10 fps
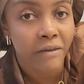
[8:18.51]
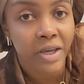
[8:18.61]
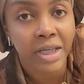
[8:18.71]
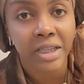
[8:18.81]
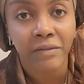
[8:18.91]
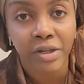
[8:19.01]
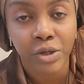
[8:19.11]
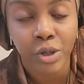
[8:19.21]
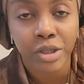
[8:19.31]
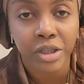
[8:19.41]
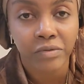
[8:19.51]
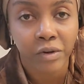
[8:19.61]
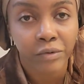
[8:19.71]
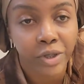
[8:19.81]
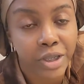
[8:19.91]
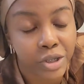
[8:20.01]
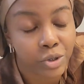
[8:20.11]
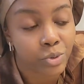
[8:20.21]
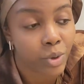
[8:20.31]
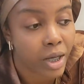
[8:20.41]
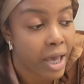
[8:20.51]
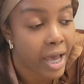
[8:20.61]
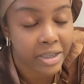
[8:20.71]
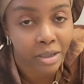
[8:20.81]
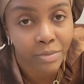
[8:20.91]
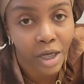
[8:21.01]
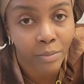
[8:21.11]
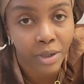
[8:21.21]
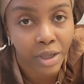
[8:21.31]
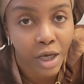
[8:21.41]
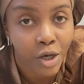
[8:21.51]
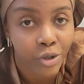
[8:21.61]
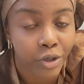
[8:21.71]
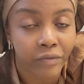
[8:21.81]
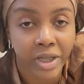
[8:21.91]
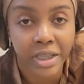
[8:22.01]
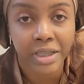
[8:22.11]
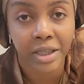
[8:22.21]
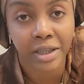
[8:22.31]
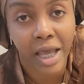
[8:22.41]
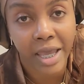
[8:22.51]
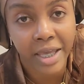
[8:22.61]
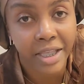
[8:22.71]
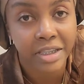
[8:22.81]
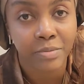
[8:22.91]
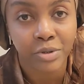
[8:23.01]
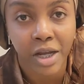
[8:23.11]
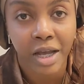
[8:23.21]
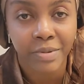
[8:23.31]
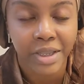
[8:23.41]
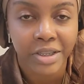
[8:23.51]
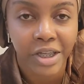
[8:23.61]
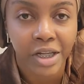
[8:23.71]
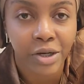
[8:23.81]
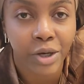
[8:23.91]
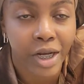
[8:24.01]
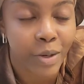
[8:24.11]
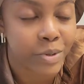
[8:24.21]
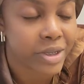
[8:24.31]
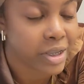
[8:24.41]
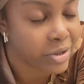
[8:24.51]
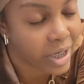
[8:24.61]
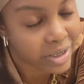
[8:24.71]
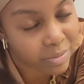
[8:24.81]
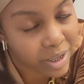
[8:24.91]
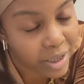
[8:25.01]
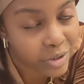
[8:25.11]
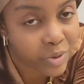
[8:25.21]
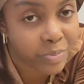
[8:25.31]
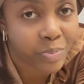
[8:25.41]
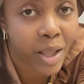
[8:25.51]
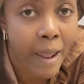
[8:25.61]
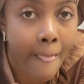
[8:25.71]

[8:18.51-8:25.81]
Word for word: If you guys have any questions, feel free to ask them down below. Don't forget to like and subscribe to the channel and I will see you guys in my next one.